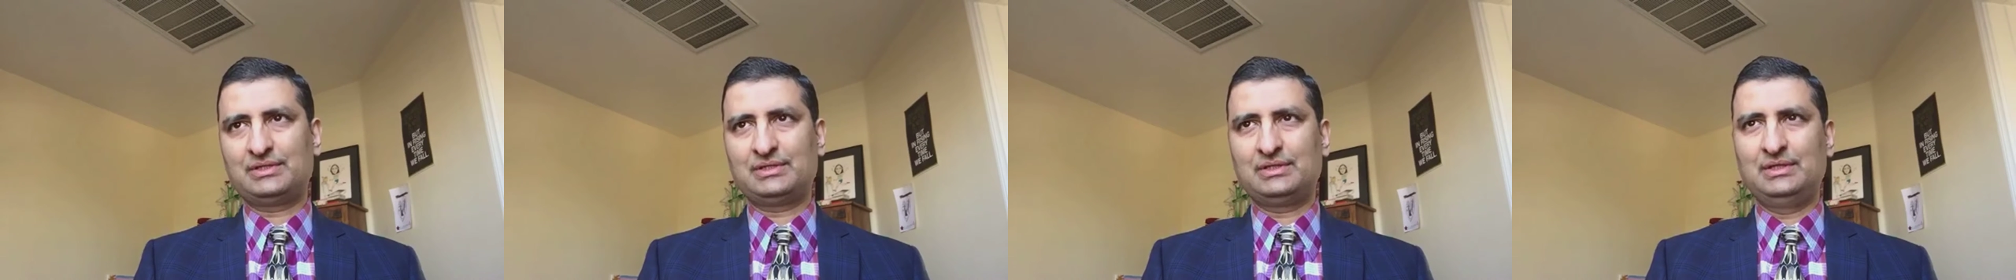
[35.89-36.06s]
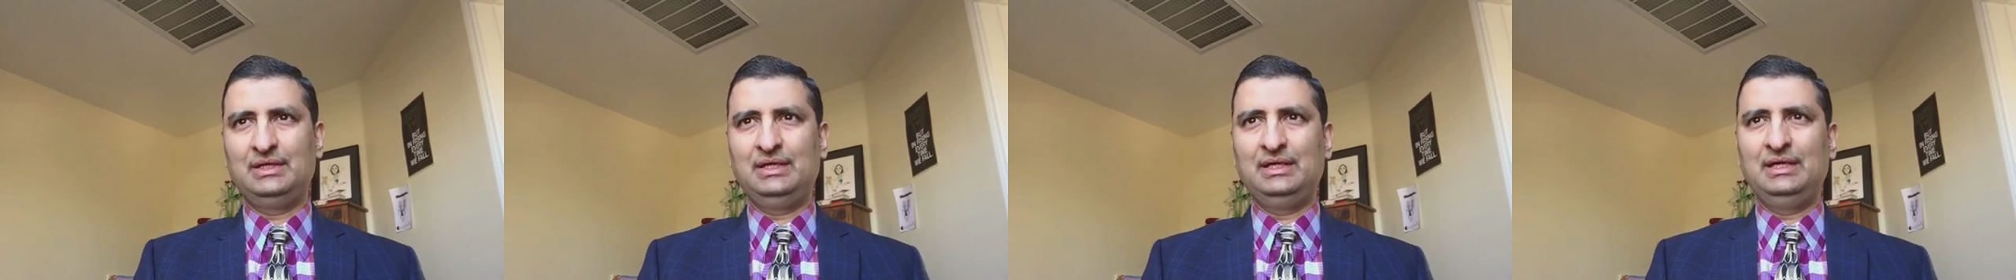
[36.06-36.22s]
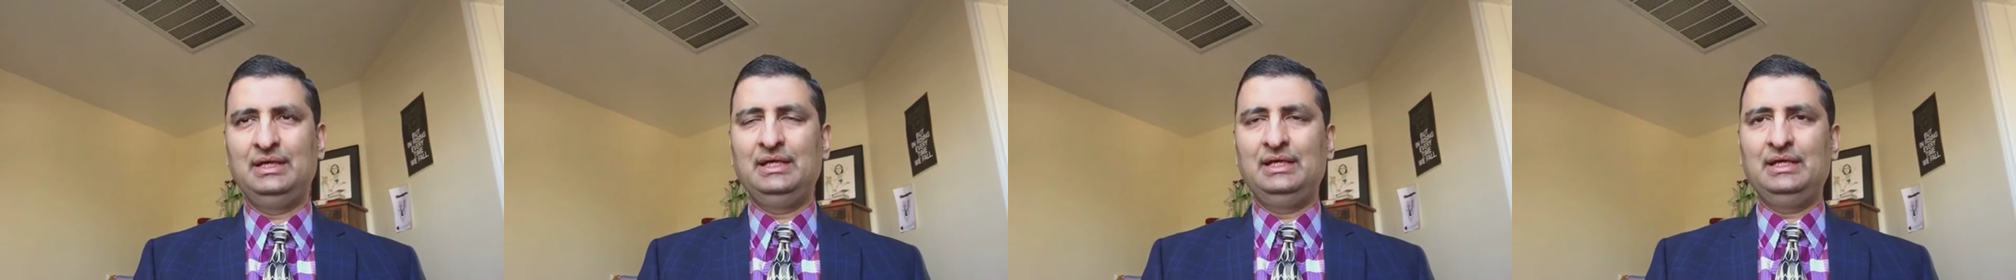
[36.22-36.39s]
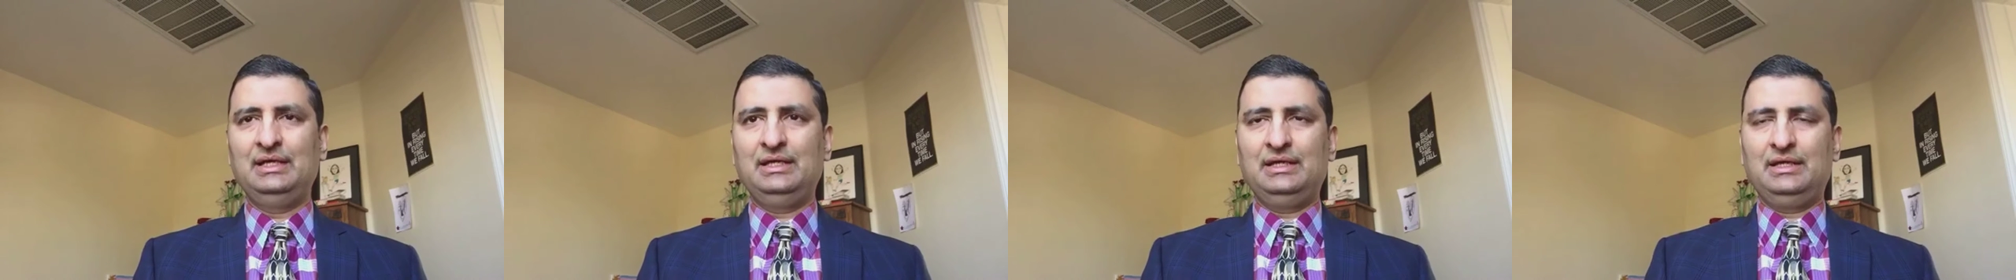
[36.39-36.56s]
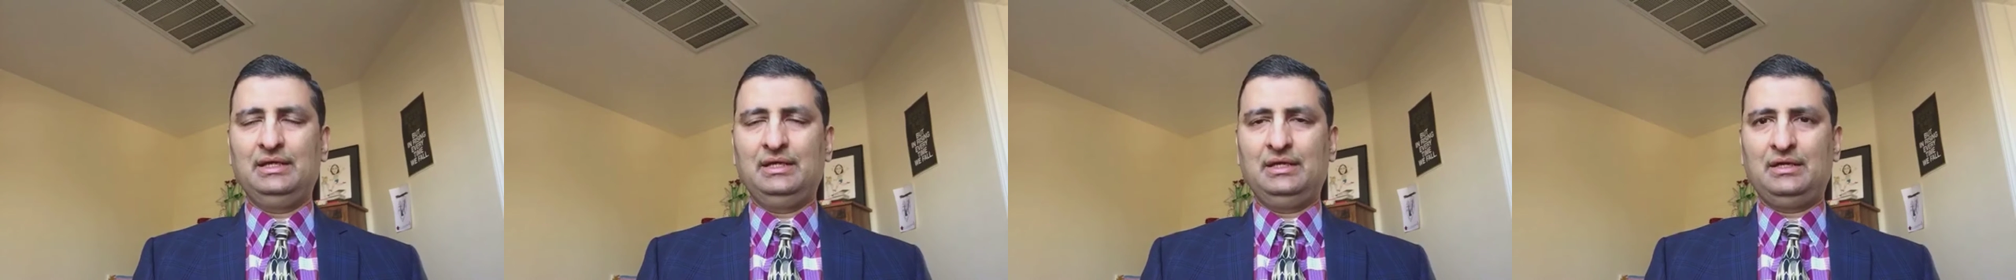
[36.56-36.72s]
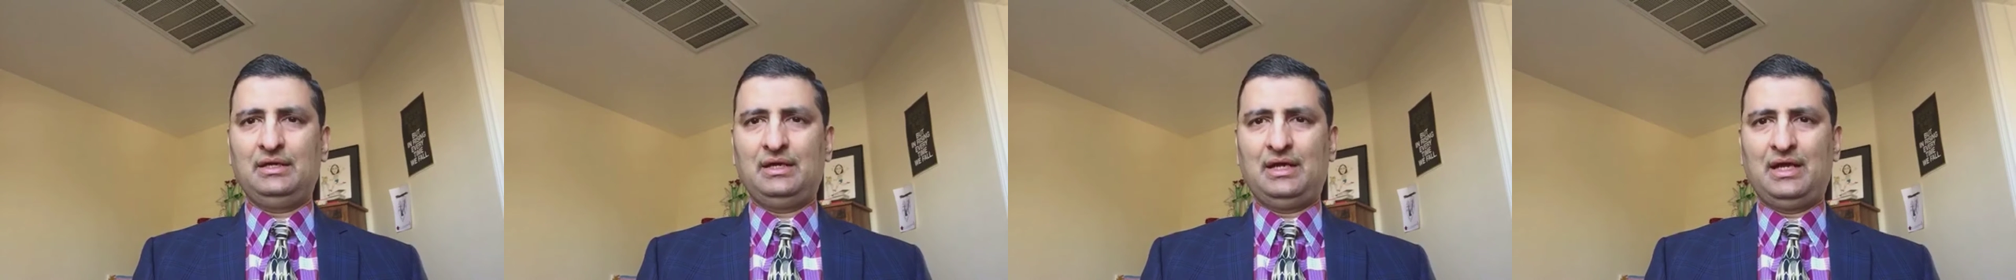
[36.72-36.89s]

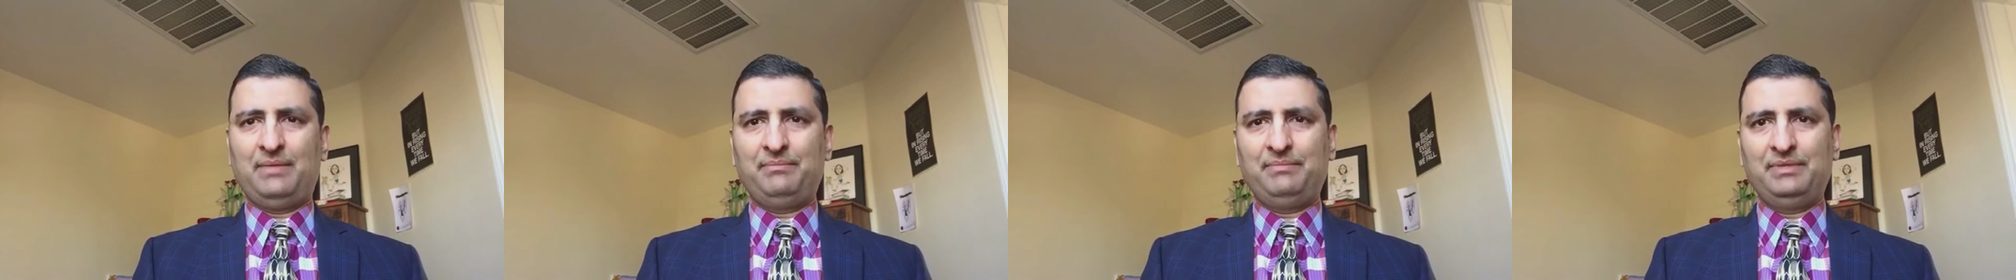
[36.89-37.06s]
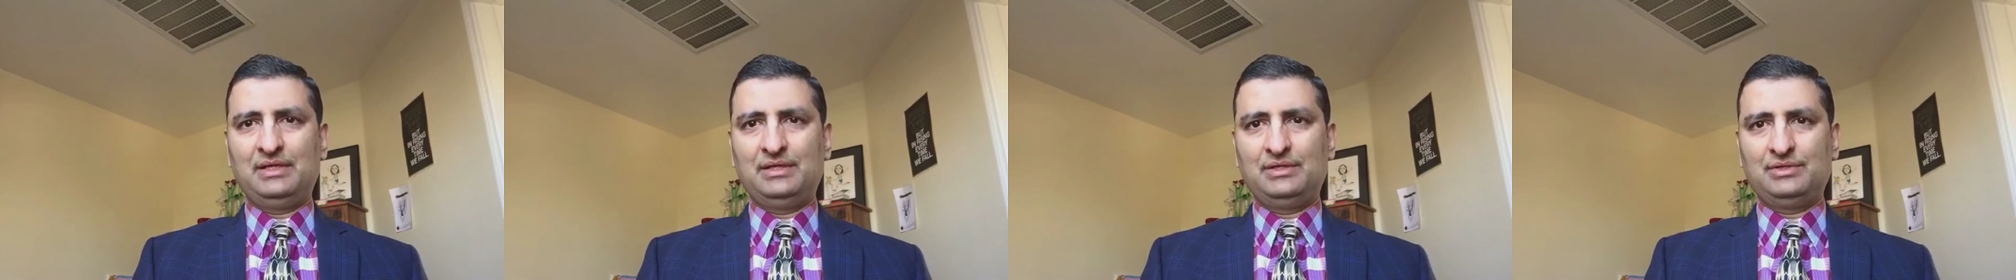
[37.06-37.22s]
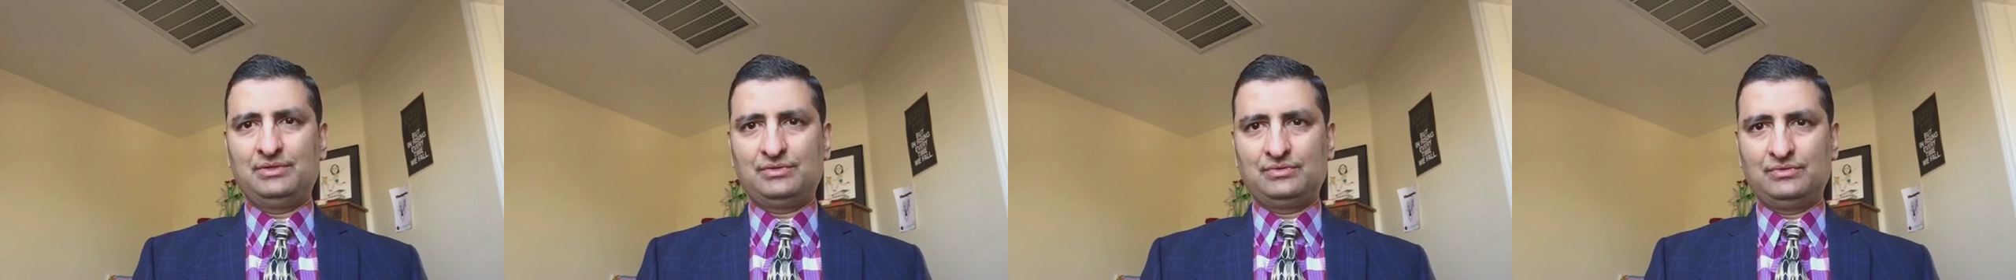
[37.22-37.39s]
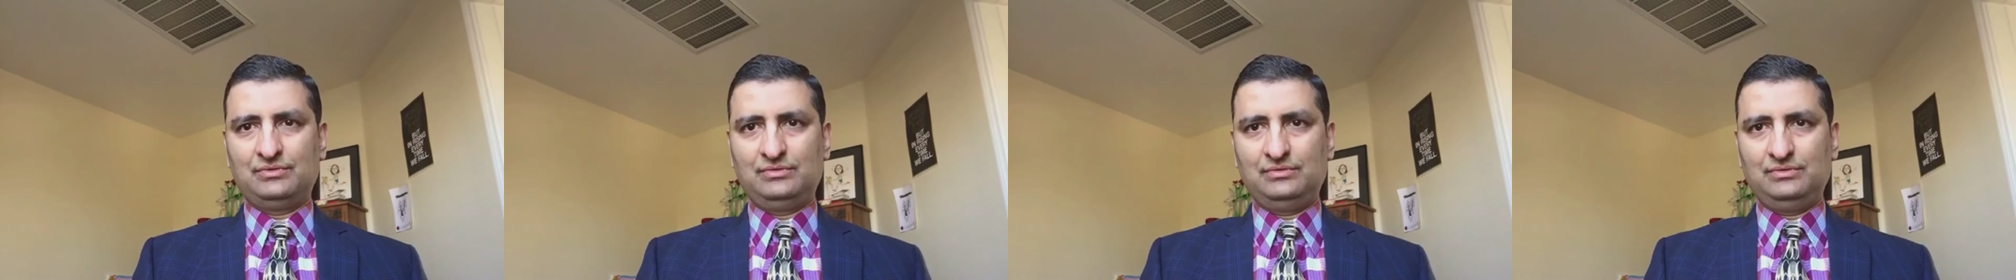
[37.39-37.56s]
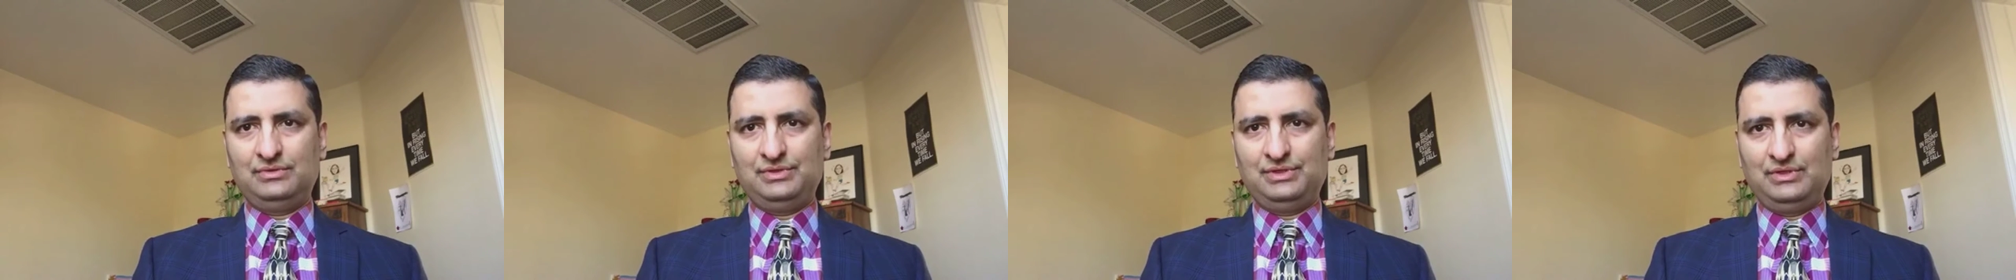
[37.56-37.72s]
I have been into